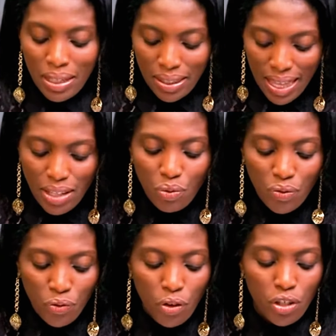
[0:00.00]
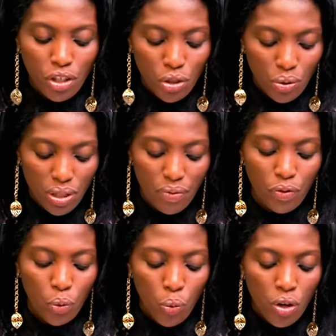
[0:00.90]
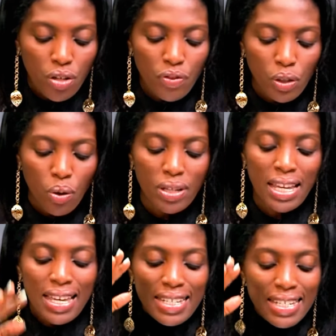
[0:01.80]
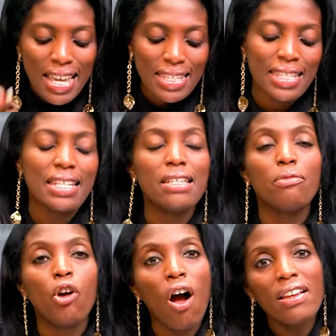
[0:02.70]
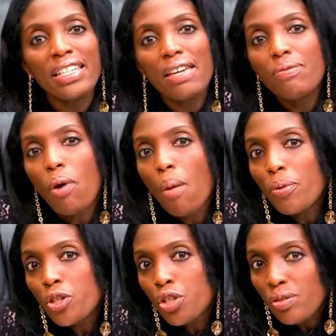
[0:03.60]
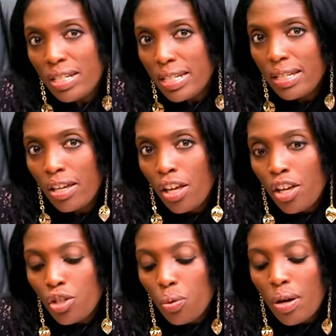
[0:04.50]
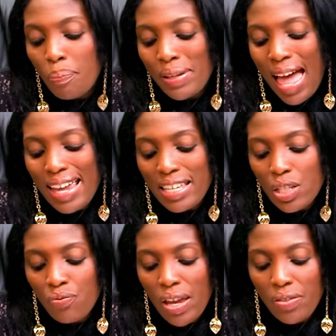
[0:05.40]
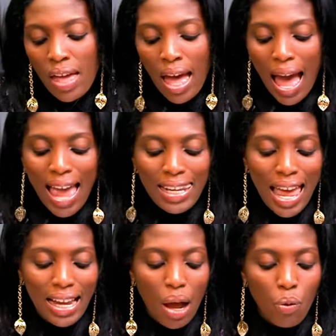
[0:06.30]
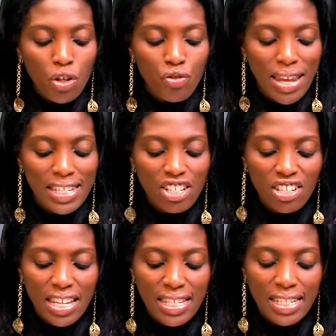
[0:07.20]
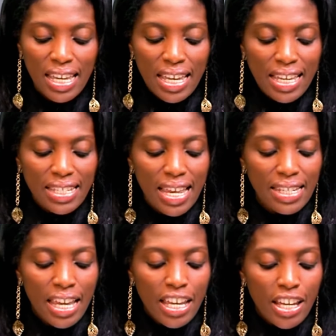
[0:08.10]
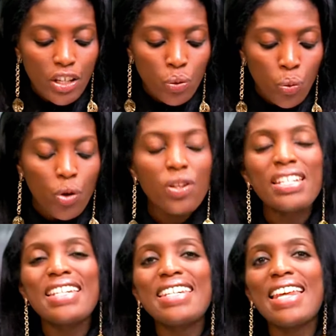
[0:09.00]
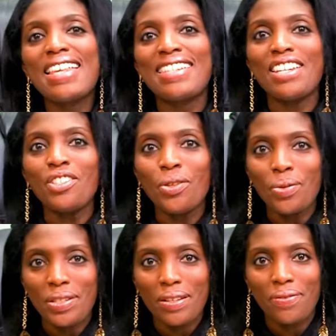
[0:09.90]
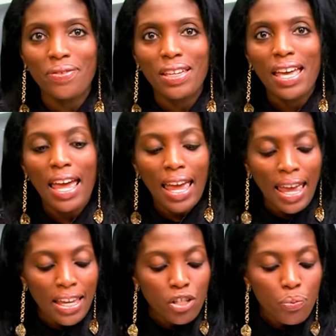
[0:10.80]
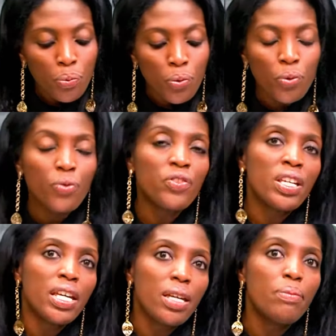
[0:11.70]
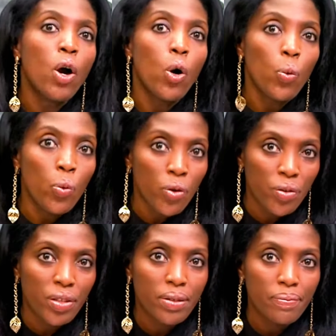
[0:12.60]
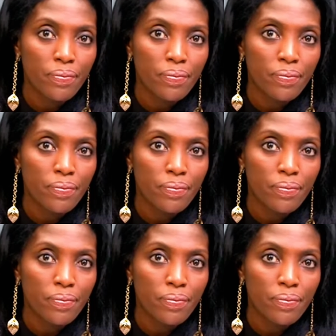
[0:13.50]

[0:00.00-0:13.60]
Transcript: That's referring to Joseph. The word of the Lord tested him. God gave him opportunity to apply his faith. I like how one translation says it. He says, His word tested Joseph and proved him worthy.